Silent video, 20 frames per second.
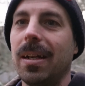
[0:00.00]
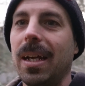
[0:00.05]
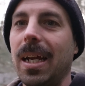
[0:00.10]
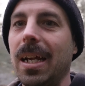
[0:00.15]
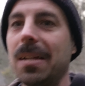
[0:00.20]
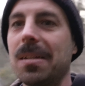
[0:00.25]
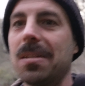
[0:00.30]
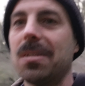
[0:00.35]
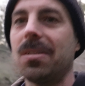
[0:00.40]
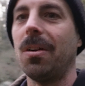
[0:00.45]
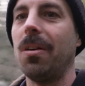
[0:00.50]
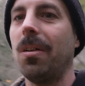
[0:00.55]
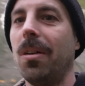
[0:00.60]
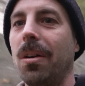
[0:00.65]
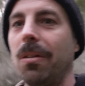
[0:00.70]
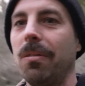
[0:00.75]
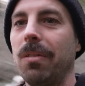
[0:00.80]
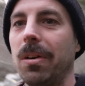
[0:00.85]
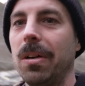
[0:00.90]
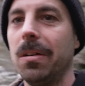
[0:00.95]
and start
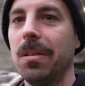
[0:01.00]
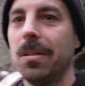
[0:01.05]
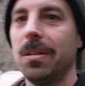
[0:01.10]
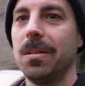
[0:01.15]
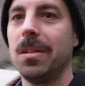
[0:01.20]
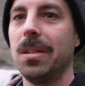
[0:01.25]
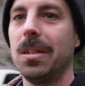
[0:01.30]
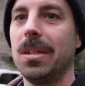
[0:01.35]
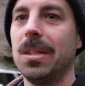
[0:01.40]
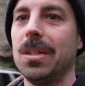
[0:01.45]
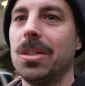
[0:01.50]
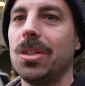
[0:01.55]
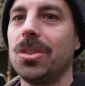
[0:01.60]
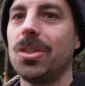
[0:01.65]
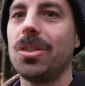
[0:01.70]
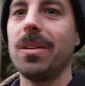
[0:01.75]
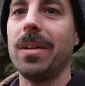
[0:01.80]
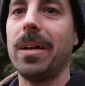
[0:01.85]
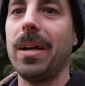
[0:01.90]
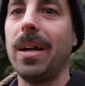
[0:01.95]
over?
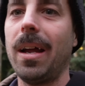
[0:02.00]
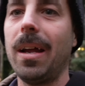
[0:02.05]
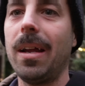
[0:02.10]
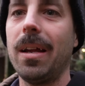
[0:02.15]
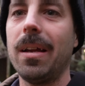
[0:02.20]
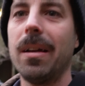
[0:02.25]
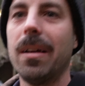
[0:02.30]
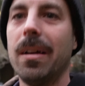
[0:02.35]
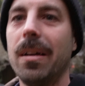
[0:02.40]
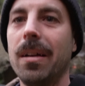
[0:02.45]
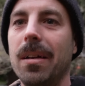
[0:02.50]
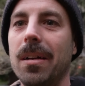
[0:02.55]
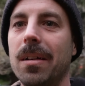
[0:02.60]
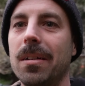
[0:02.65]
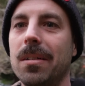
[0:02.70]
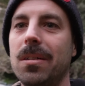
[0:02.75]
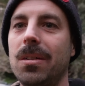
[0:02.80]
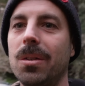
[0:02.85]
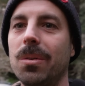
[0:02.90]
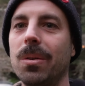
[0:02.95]
Should I
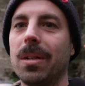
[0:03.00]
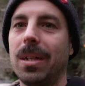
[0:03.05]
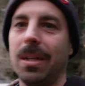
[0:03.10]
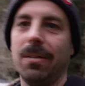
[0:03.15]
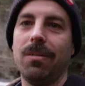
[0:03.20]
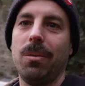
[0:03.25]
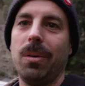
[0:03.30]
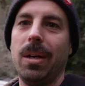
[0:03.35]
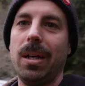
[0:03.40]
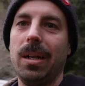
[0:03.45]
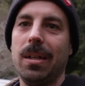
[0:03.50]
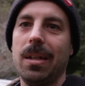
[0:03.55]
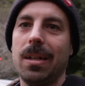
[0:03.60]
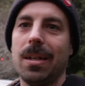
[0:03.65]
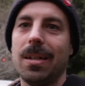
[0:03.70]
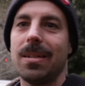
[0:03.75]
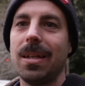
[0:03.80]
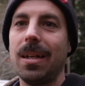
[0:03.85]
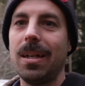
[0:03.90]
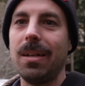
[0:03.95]
do a giveaway?
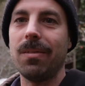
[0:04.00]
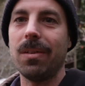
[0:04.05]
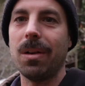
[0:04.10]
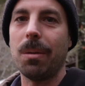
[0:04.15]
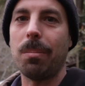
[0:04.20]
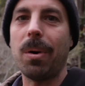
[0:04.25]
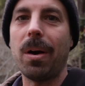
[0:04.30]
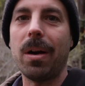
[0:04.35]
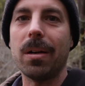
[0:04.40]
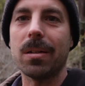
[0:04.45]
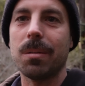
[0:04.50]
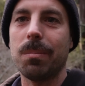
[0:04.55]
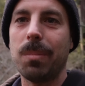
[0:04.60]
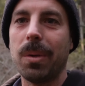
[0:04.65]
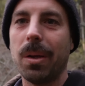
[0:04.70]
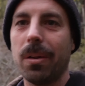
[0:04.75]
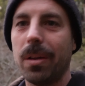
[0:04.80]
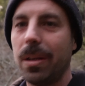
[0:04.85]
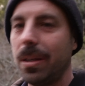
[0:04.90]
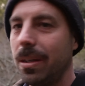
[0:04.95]
Is that even a
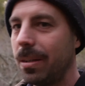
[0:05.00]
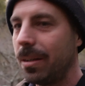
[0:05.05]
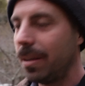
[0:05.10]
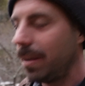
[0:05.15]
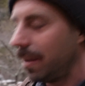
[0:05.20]
possibility?